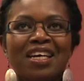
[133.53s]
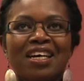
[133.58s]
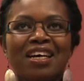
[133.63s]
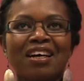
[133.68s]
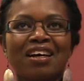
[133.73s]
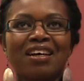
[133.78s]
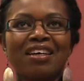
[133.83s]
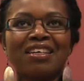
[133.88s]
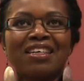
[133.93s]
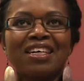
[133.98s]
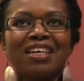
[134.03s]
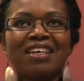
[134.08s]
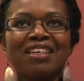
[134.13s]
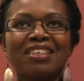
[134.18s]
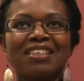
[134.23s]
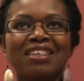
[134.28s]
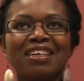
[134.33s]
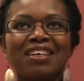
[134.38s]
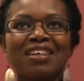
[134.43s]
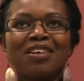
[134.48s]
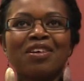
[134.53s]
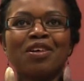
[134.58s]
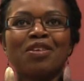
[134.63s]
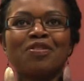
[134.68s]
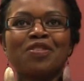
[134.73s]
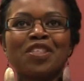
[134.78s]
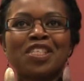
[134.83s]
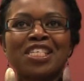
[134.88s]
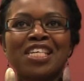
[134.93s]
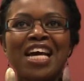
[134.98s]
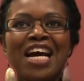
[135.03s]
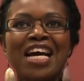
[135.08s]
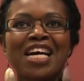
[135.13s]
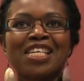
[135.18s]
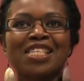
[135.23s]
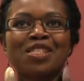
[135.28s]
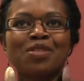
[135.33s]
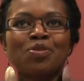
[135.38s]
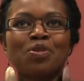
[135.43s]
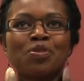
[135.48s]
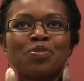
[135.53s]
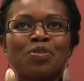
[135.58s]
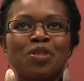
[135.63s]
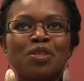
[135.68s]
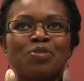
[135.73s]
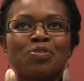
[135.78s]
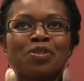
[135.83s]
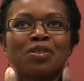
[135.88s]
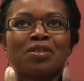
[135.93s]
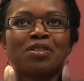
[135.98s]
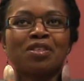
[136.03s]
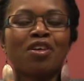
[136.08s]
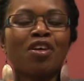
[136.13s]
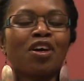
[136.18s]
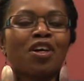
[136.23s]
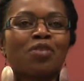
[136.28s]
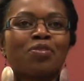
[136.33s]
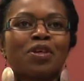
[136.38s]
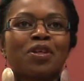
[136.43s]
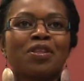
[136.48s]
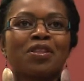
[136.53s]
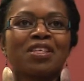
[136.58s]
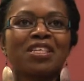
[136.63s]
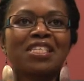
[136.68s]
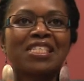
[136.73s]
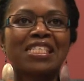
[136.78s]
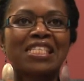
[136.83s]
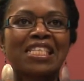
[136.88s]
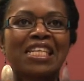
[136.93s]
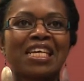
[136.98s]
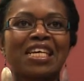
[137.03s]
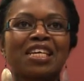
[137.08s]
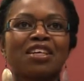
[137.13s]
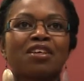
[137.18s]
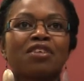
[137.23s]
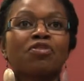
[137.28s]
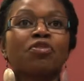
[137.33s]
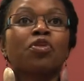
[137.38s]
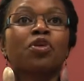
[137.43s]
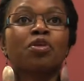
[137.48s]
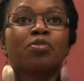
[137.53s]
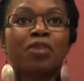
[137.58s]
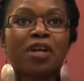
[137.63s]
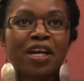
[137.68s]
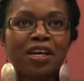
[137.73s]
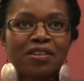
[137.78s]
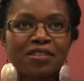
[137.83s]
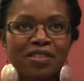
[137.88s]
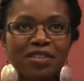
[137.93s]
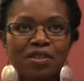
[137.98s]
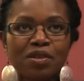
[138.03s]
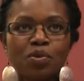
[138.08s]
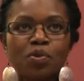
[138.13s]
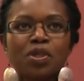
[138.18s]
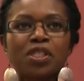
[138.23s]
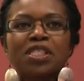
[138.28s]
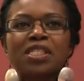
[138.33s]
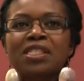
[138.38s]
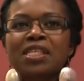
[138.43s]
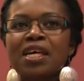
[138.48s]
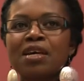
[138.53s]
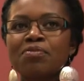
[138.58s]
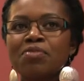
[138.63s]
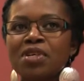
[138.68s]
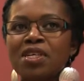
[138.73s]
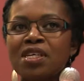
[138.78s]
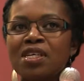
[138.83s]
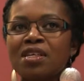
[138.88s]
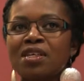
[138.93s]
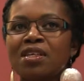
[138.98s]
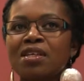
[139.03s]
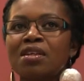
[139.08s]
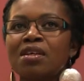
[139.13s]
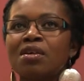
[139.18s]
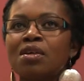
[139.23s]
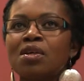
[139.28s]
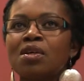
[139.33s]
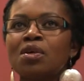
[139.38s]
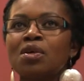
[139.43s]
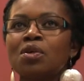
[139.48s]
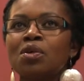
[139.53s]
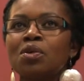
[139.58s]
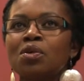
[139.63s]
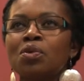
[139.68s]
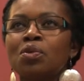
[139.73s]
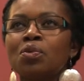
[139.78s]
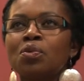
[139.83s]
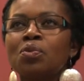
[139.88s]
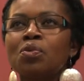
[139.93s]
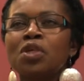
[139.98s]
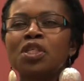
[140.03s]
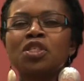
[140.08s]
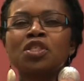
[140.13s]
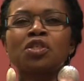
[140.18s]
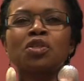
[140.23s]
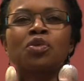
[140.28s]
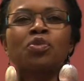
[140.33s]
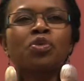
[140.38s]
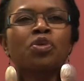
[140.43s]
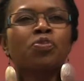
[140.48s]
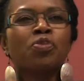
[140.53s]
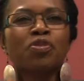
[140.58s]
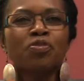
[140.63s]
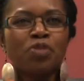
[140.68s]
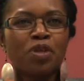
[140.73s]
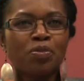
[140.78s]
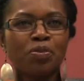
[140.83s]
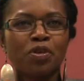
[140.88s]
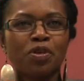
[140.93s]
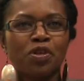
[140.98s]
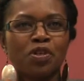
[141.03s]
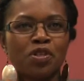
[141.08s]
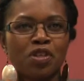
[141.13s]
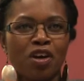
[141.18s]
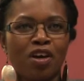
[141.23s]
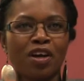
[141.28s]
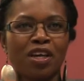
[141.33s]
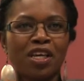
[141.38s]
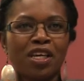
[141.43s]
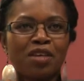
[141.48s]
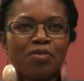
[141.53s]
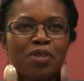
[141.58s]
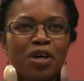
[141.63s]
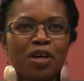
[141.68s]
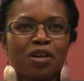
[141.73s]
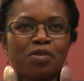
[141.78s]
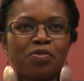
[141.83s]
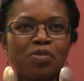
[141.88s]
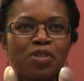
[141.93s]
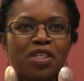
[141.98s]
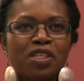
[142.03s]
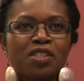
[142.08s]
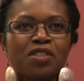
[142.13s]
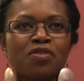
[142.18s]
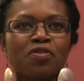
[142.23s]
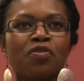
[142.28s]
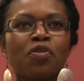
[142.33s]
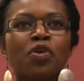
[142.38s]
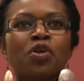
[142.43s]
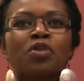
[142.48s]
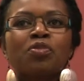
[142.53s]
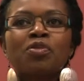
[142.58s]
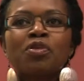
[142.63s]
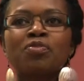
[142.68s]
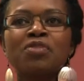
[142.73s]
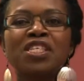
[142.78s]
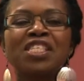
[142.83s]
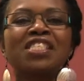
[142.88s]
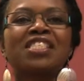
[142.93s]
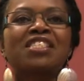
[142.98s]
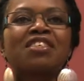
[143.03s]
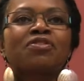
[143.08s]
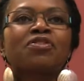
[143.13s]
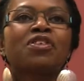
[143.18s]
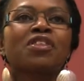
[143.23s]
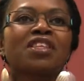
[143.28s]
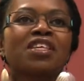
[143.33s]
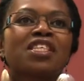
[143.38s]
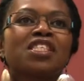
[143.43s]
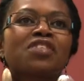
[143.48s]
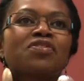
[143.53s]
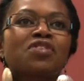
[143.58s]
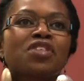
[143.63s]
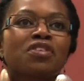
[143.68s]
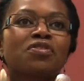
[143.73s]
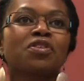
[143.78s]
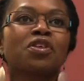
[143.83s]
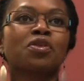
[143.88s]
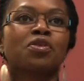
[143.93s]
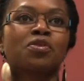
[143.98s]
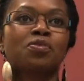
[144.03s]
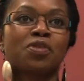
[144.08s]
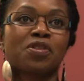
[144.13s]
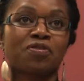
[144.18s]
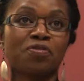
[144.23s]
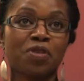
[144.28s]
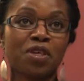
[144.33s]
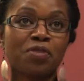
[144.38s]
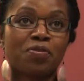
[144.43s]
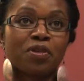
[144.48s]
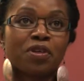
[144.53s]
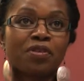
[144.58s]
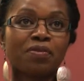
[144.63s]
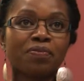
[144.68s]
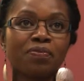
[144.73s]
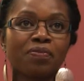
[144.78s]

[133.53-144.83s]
I, I, I often ask when people talk about things like affordable housing, what does that mean and which group of people are you talking about? Because affordable means different things for different groups of people.